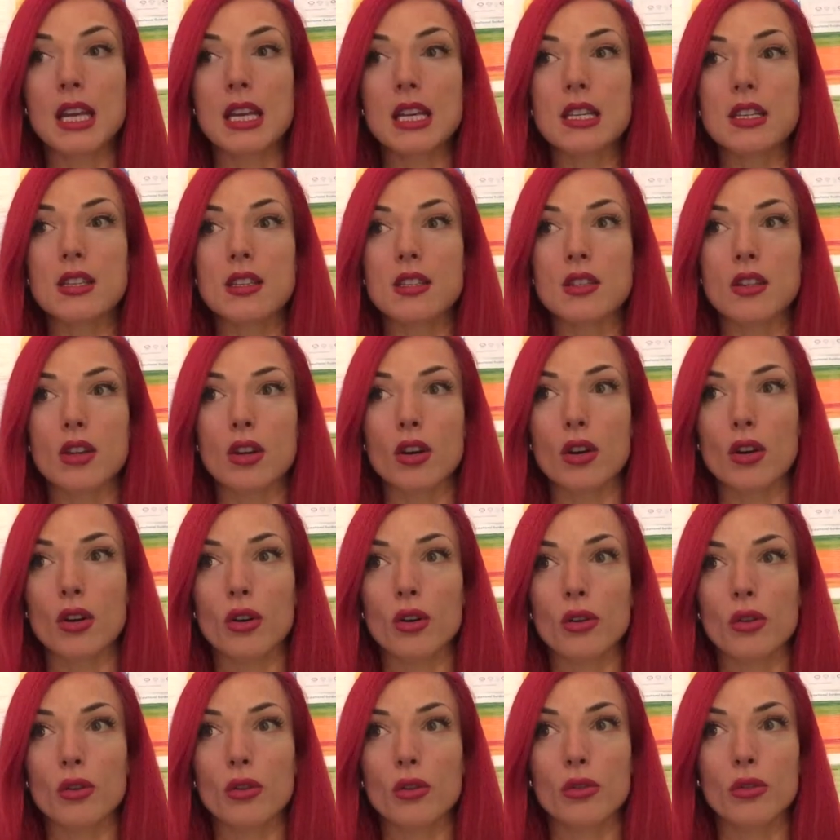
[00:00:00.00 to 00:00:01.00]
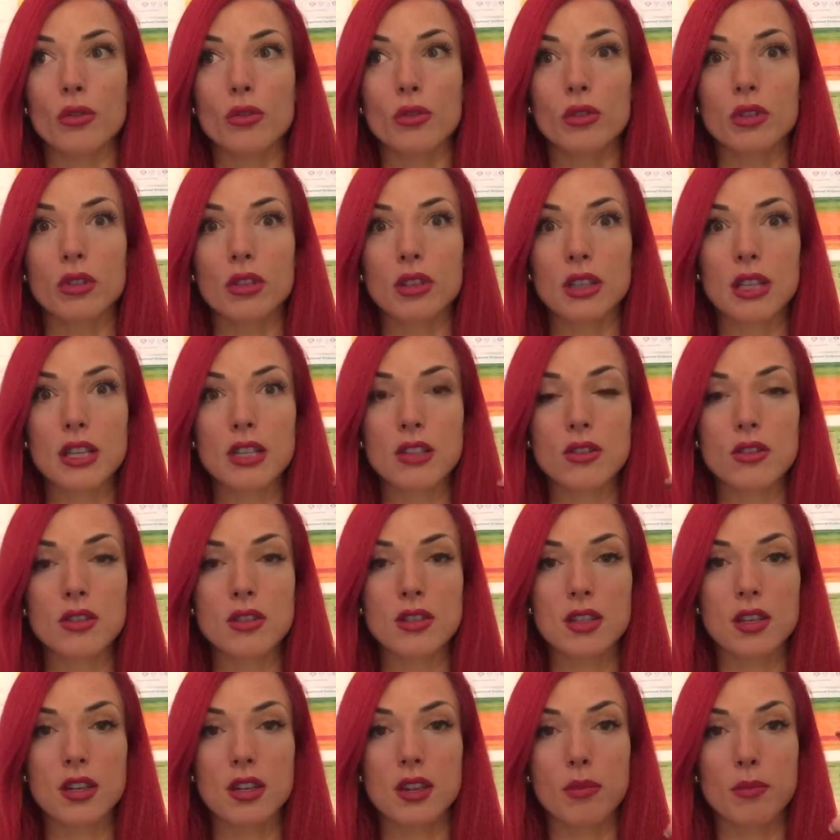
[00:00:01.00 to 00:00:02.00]
So let's
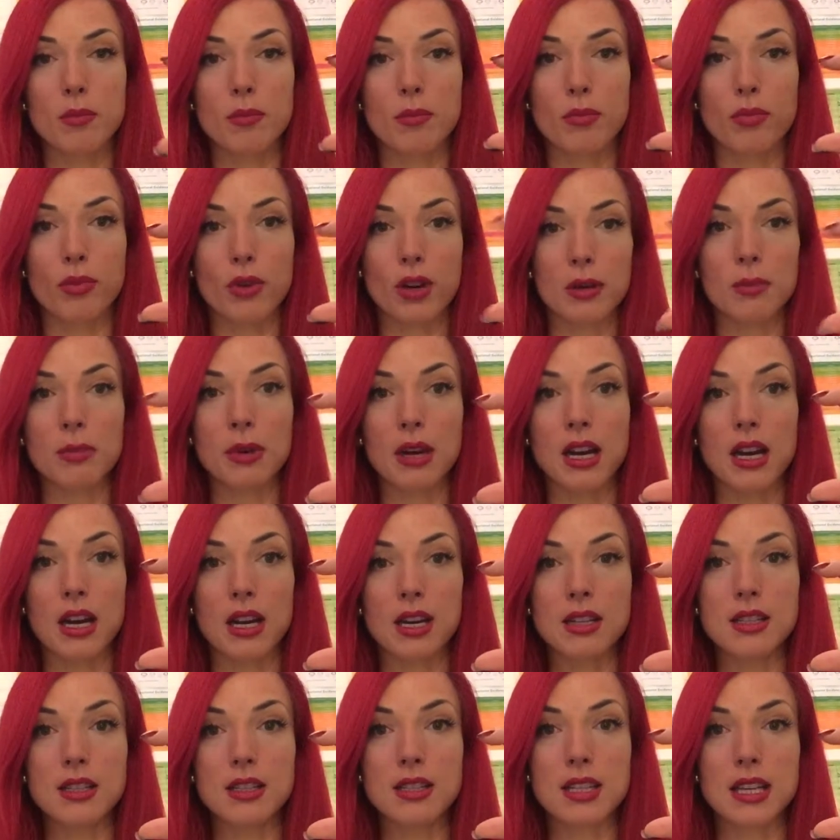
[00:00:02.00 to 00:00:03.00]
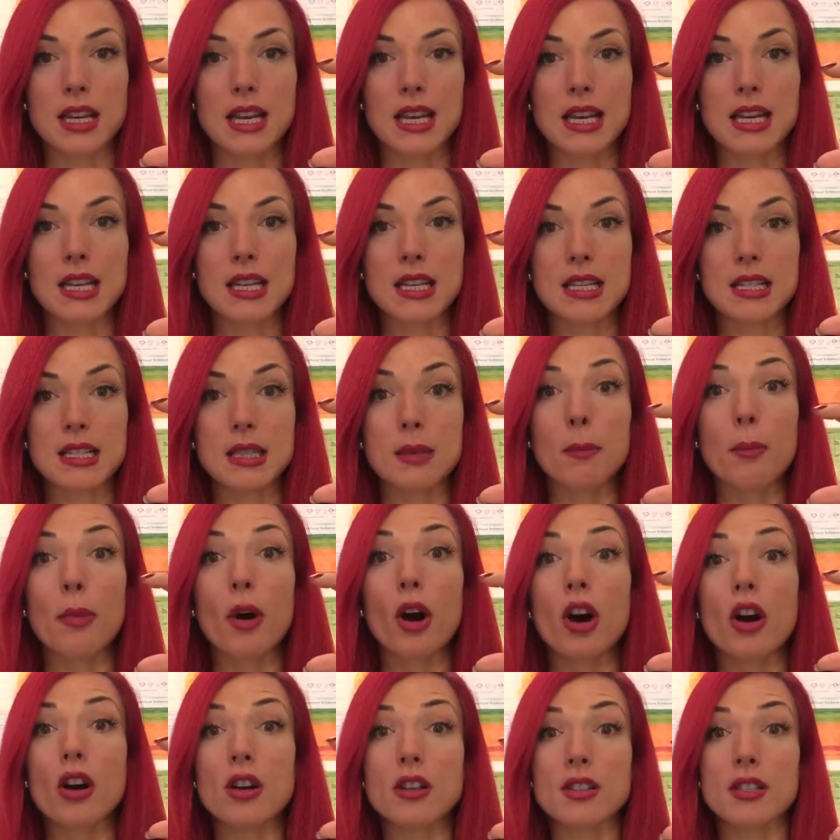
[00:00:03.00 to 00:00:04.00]
consider the bread parts as the
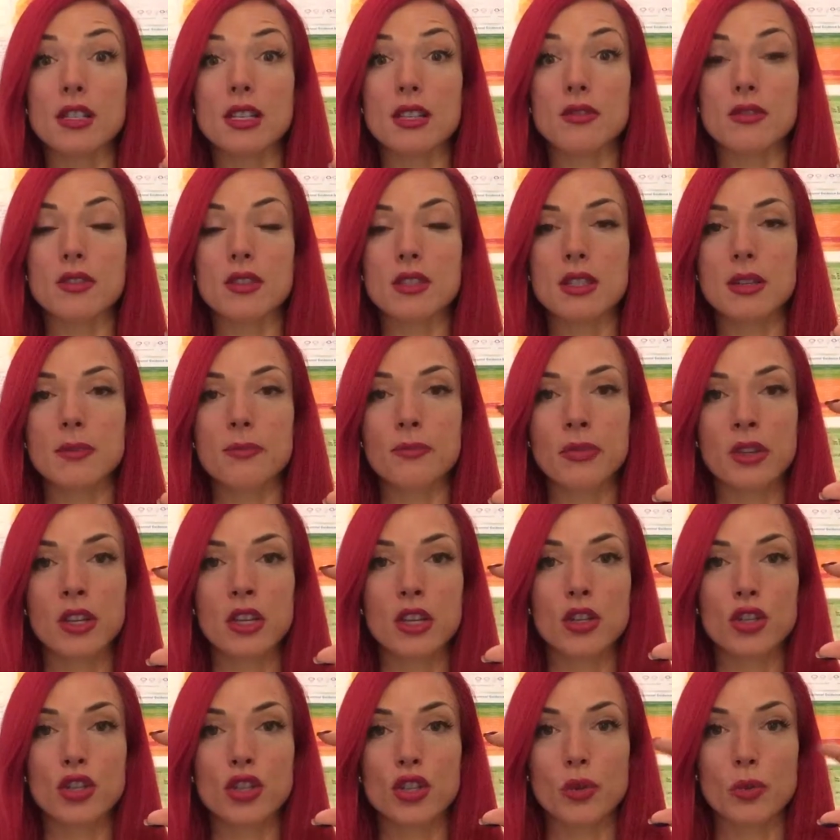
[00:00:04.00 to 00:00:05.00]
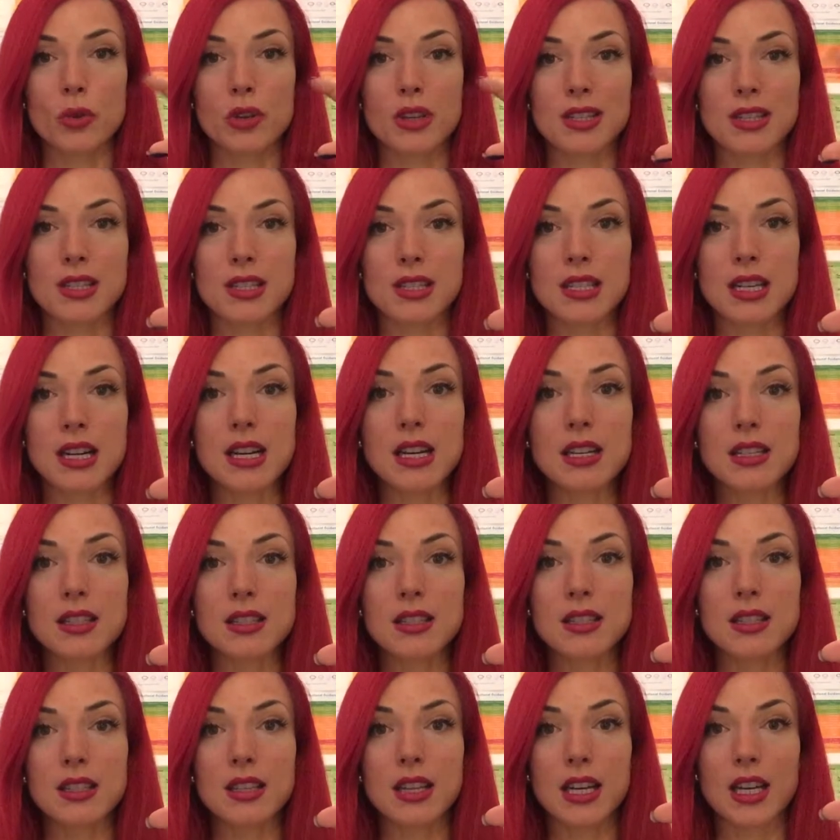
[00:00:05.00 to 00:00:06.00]
positives. So you want to
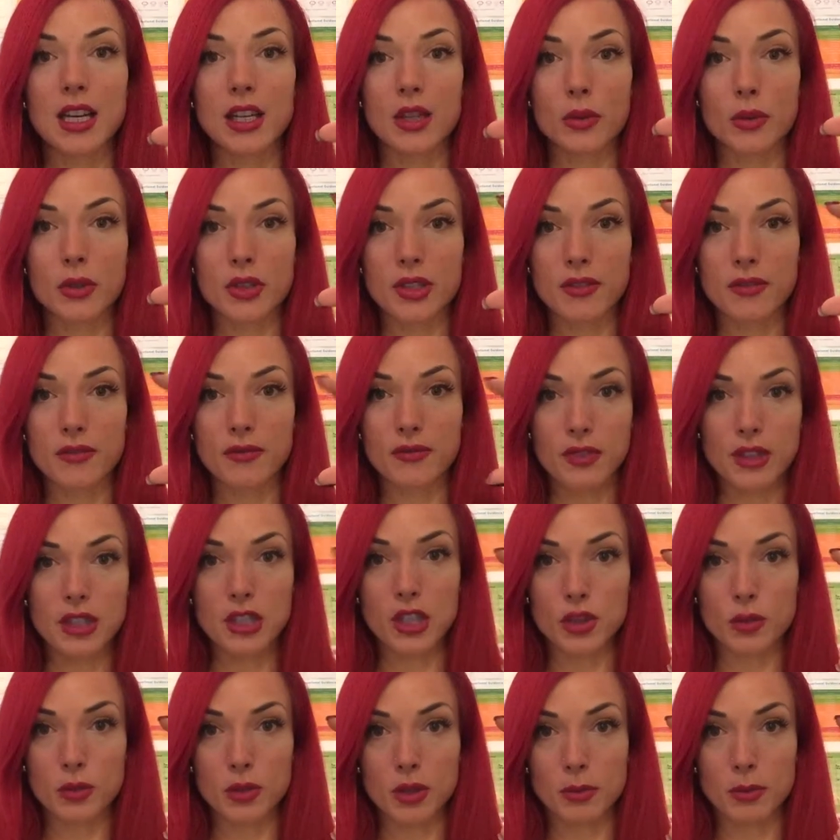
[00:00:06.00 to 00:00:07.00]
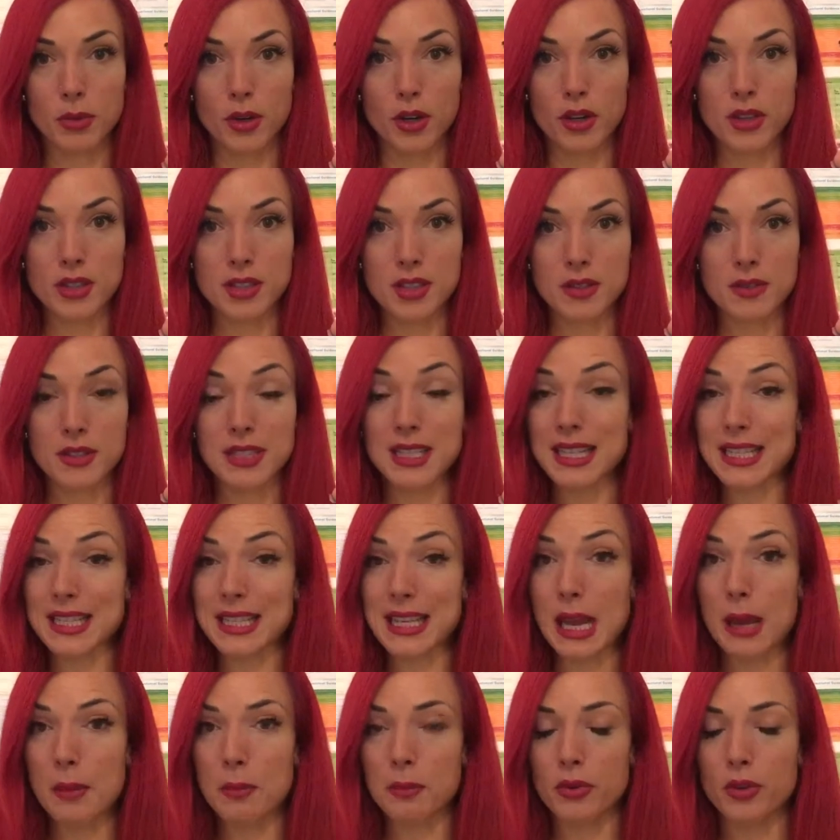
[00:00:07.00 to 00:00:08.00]
start and you want to finish with the positives.
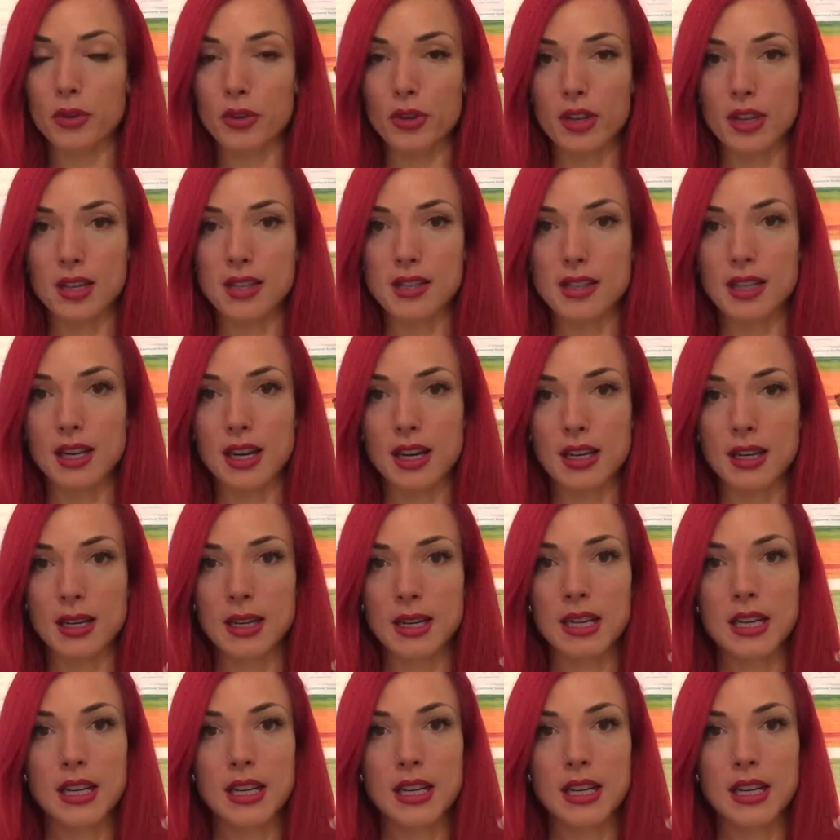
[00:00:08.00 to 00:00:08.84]
Example, you can start,